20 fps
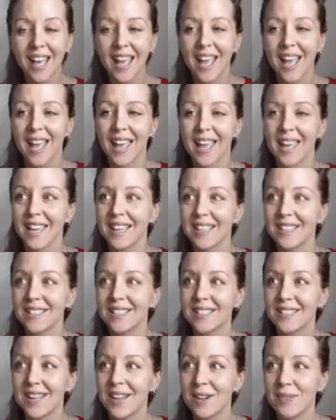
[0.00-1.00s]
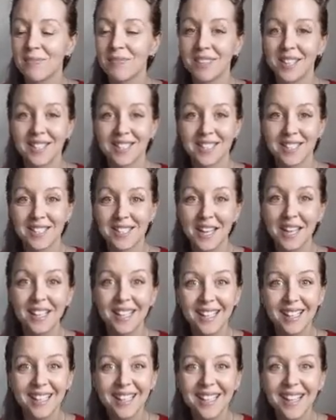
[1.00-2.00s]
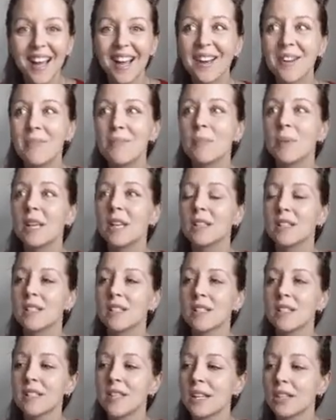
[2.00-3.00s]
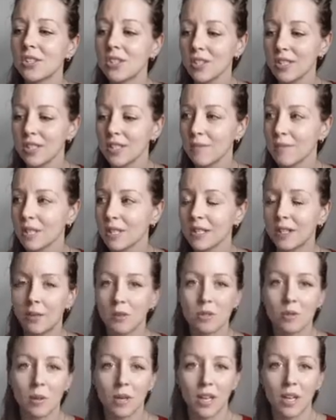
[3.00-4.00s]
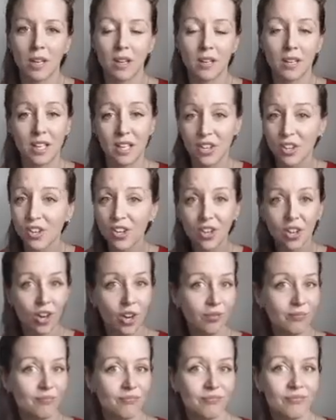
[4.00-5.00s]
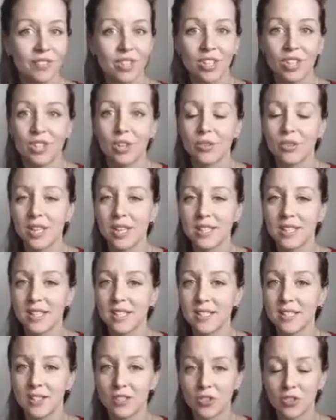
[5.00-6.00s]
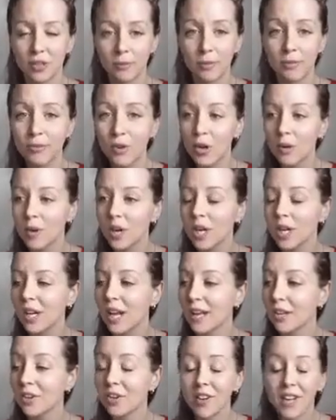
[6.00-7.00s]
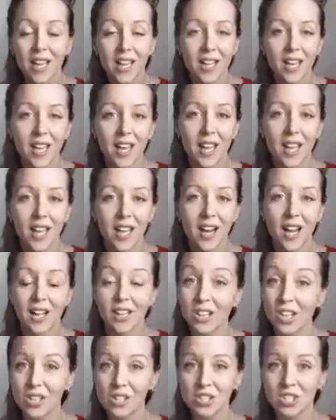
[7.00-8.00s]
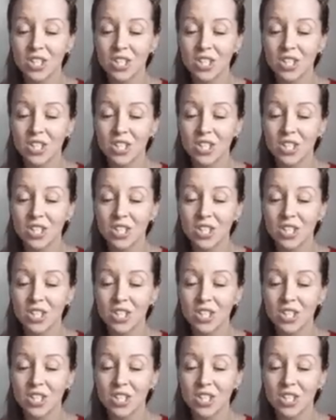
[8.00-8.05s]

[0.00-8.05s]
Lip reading: and that's exciting because this is actually something that I was working on a year ago. You know, the idea is dreamed forward. I created it, I launched